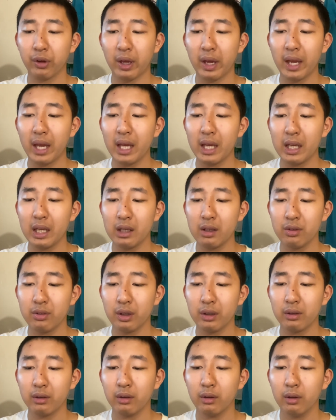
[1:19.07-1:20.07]
hay
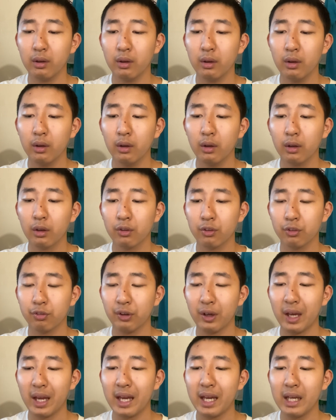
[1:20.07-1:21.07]

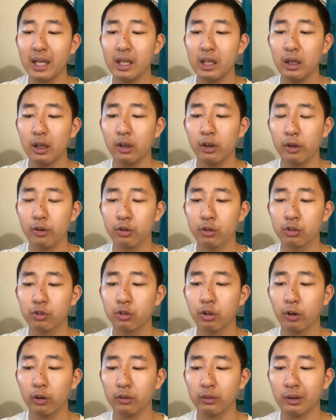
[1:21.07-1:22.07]
and other
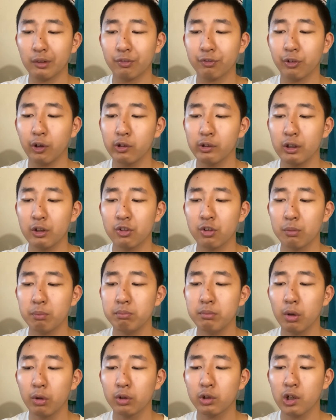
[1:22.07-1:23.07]
dirt that fall into
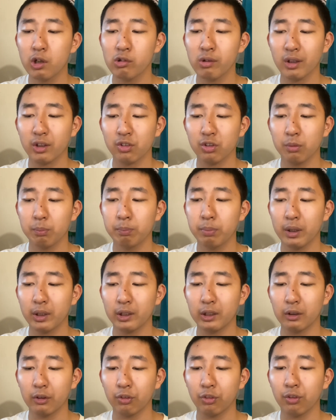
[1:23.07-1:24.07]
milk collection
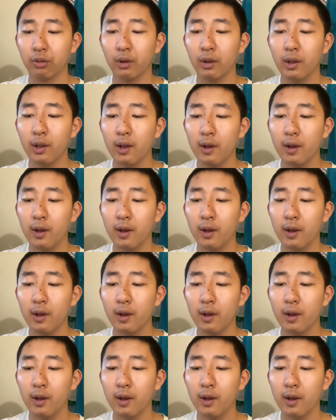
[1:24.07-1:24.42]
buckets,